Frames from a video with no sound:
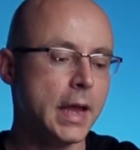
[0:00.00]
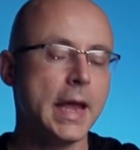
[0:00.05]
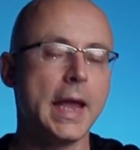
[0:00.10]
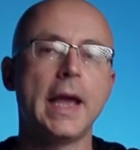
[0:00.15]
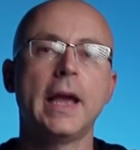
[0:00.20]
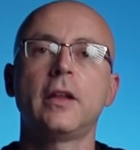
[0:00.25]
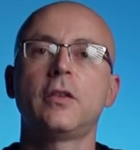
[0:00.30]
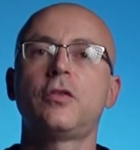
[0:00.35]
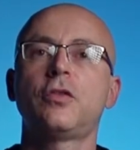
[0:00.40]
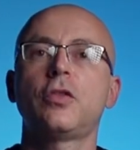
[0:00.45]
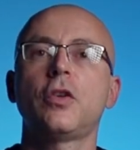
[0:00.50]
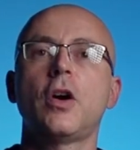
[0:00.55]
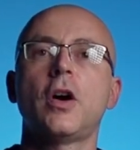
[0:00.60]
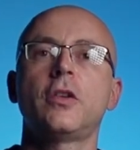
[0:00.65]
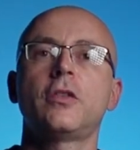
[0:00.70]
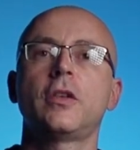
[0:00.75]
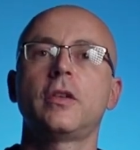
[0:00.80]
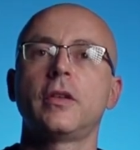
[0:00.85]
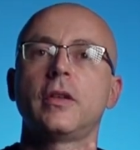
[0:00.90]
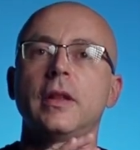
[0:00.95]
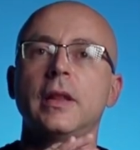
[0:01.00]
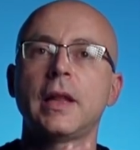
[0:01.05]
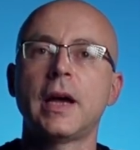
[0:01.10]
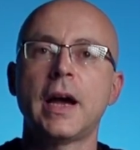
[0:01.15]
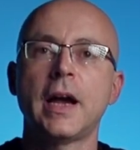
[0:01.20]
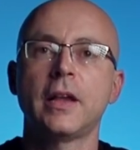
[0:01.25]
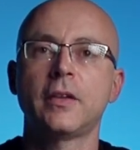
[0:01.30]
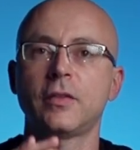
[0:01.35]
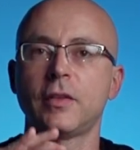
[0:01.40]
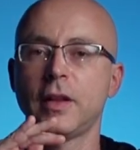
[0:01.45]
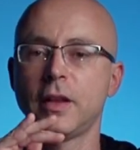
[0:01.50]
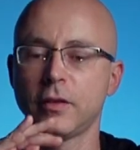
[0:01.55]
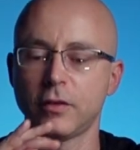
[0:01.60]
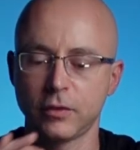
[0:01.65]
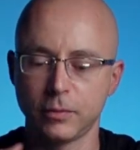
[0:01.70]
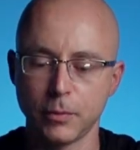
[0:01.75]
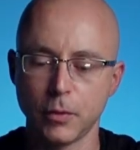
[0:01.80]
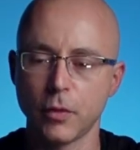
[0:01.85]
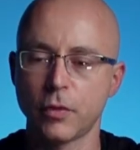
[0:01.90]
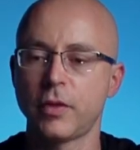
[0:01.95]
and charge it nicely and
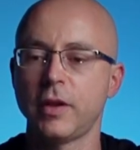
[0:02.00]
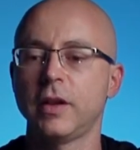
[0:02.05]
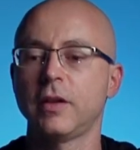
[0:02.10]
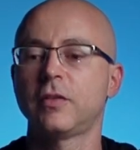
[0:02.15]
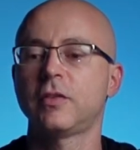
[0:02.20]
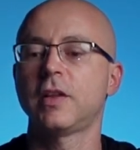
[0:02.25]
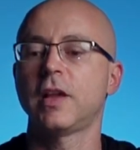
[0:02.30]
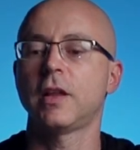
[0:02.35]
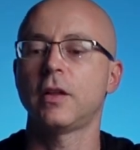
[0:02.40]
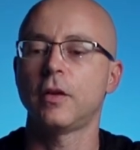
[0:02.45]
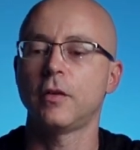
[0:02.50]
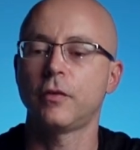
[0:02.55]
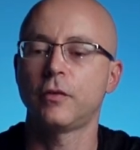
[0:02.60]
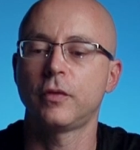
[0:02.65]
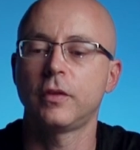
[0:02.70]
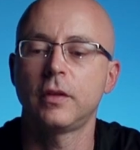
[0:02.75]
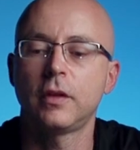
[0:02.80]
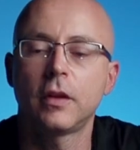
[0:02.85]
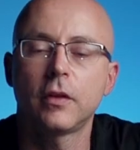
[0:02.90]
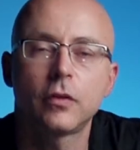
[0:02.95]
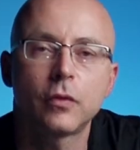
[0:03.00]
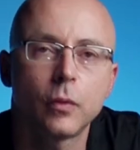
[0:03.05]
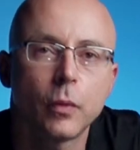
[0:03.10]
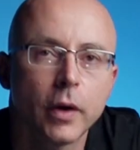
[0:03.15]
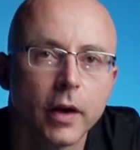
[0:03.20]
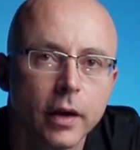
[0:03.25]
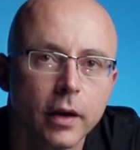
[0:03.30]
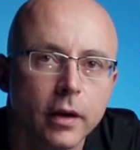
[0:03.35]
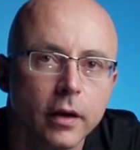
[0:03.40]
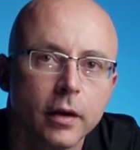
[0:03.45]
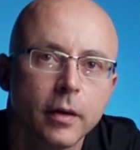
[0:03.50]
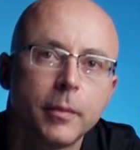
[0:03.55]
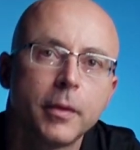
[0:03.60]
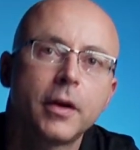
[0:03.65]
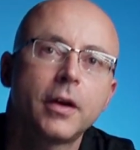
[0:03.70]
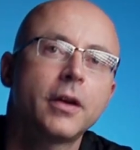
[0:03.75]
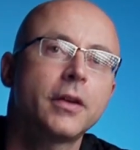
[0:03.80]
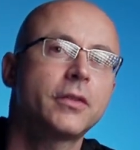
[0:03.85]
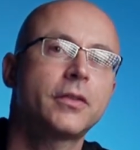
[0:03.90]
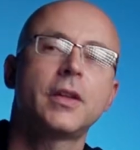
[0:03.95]
smoothly instead of this way here,
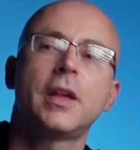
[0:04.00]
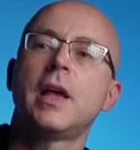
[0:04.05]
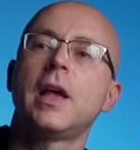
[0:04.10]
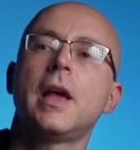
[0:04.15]
because